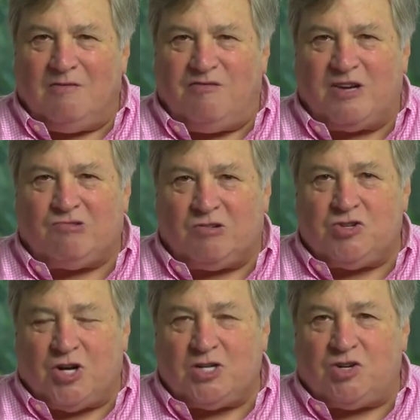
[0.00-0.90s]
A federal
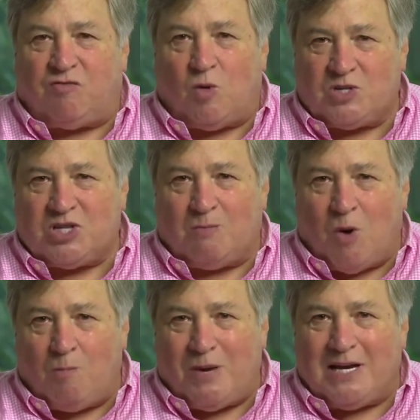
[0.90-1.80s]
judge forced
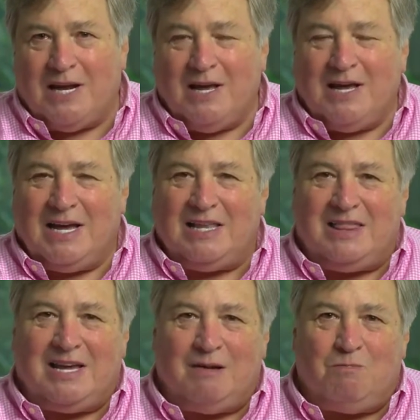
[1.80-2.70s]
them open
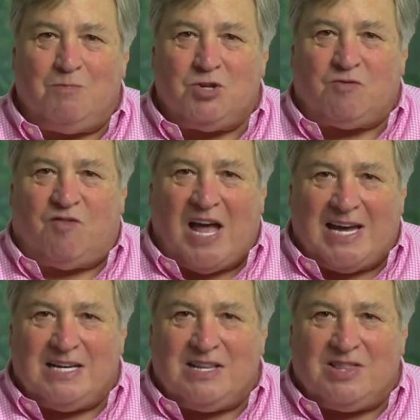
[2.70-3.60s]
and then
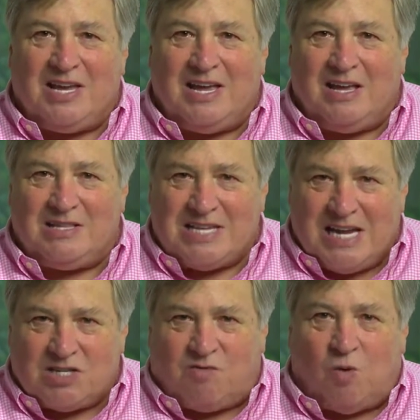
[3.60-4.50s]
fined the
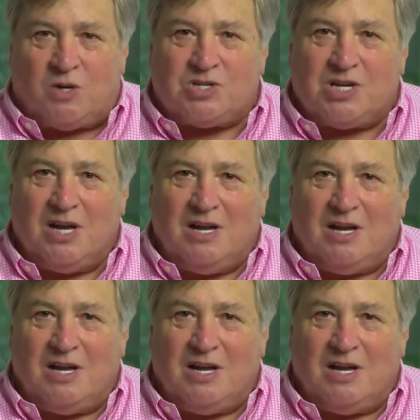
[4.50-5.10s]
task force